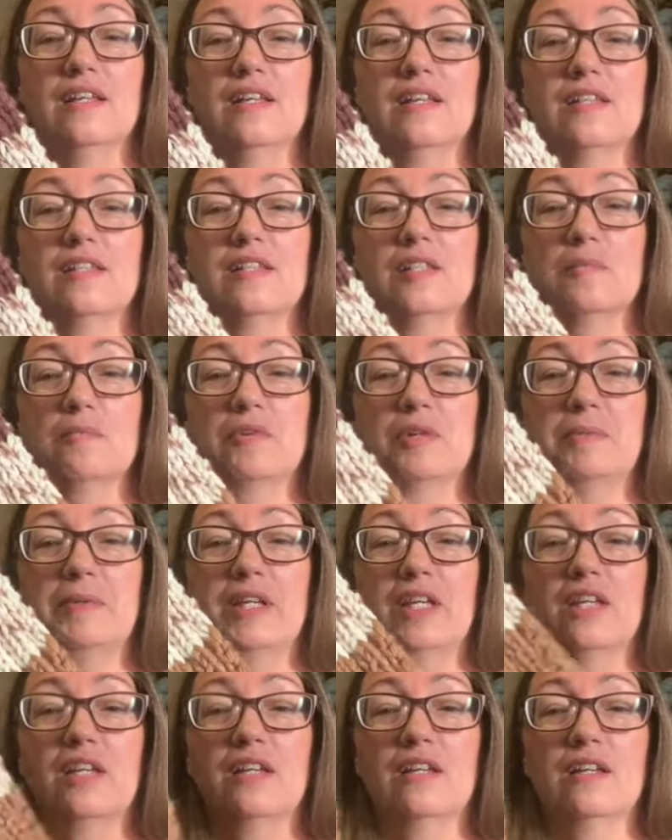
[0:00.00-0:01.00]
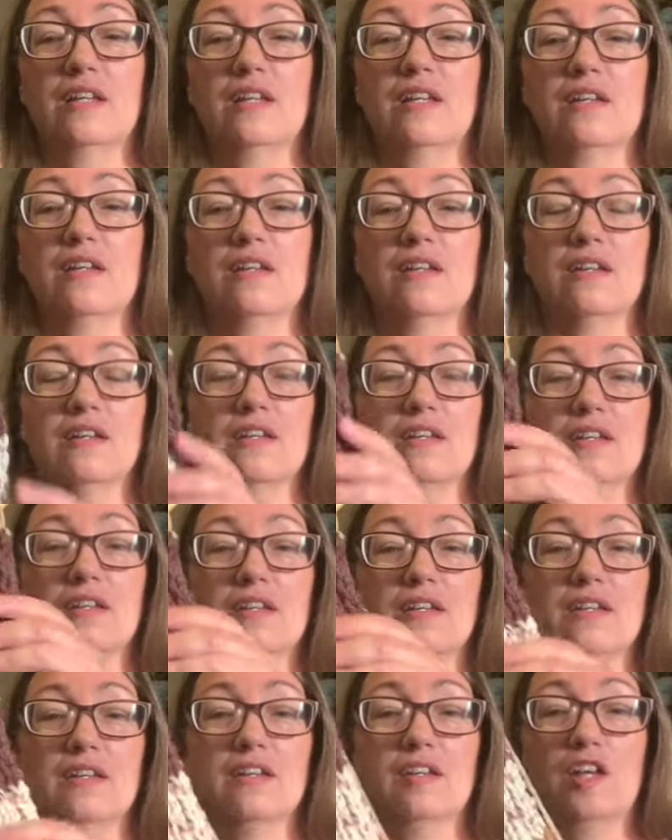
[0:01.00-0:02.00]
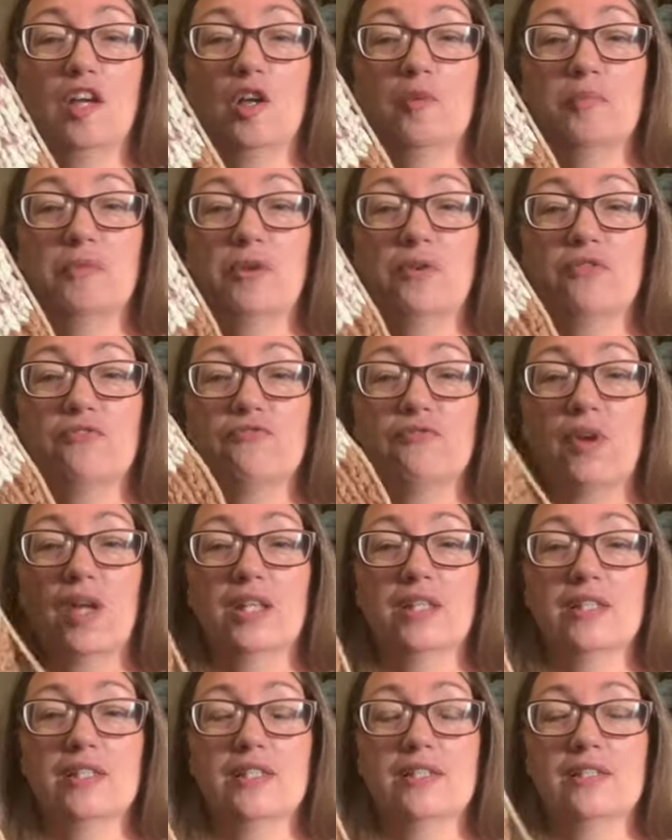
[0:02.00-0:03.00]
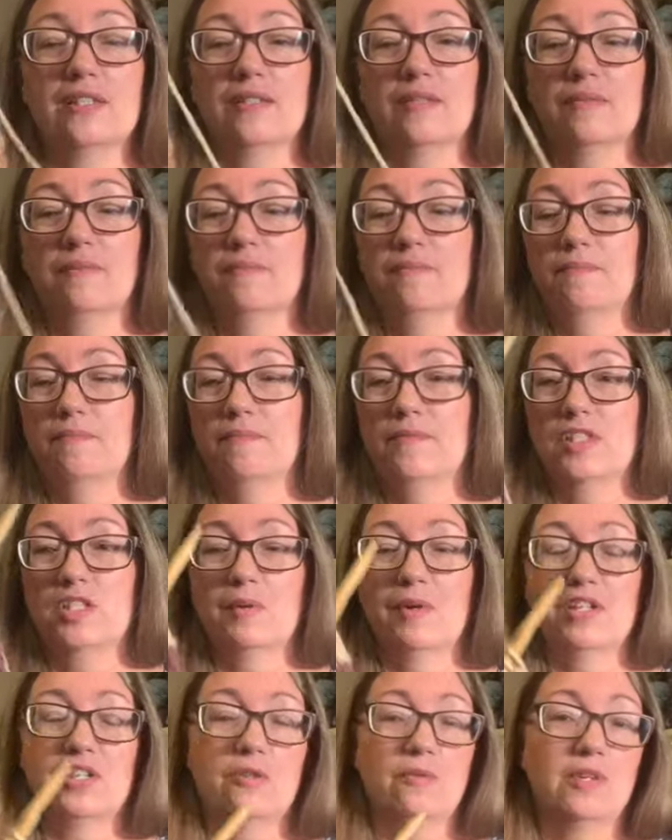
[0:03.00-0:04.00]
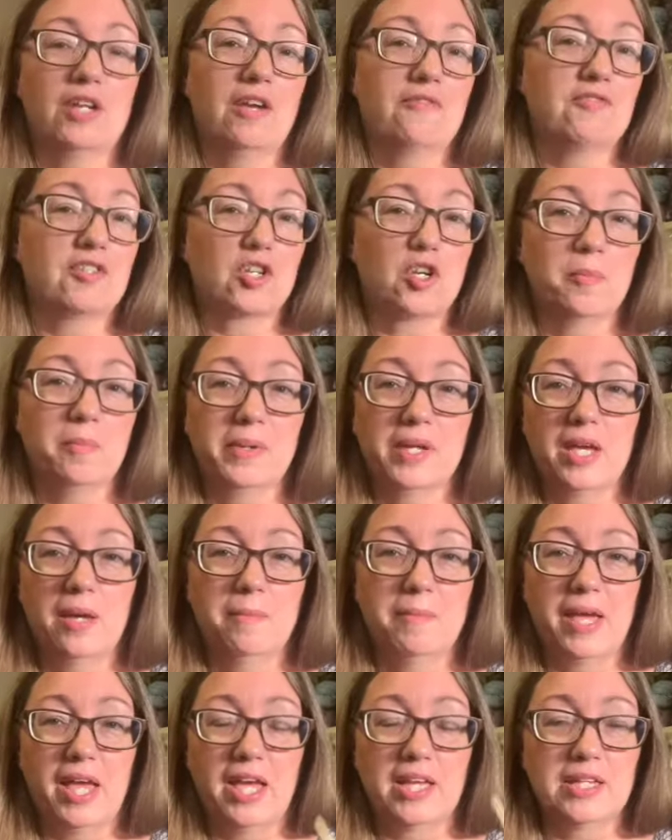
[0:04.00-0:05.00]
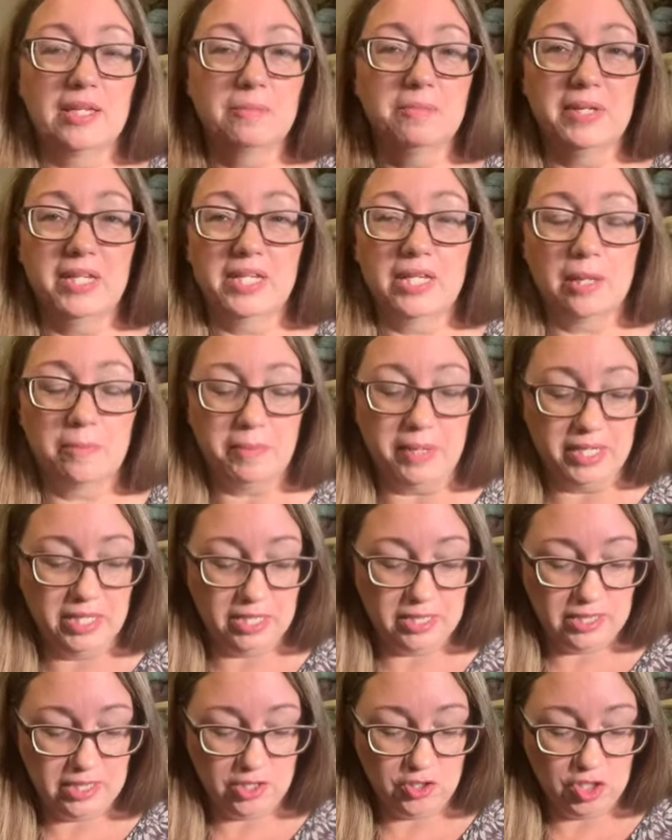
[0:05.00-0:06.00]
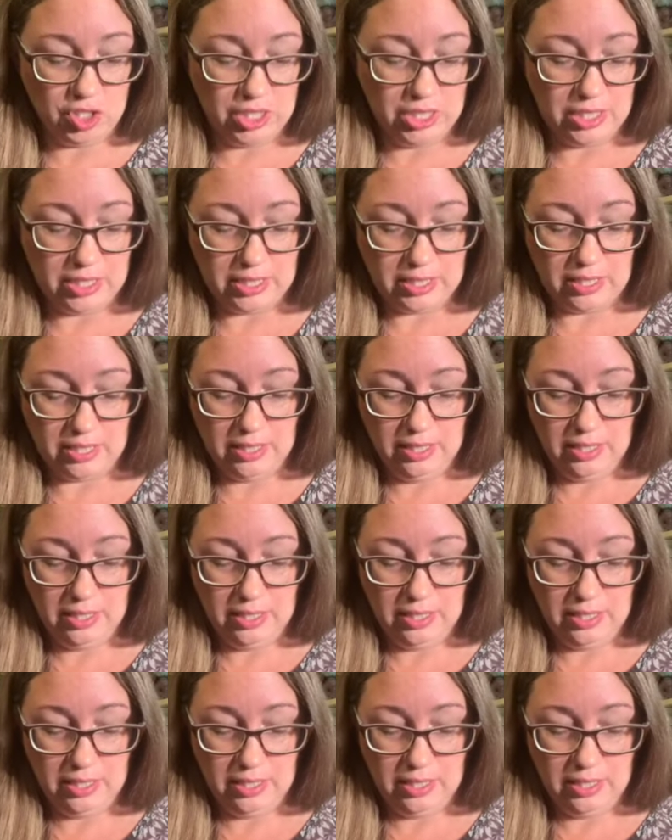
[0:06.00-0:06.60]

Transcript: some ribbing on both fronts so I don't have to come back and pick up any stitches.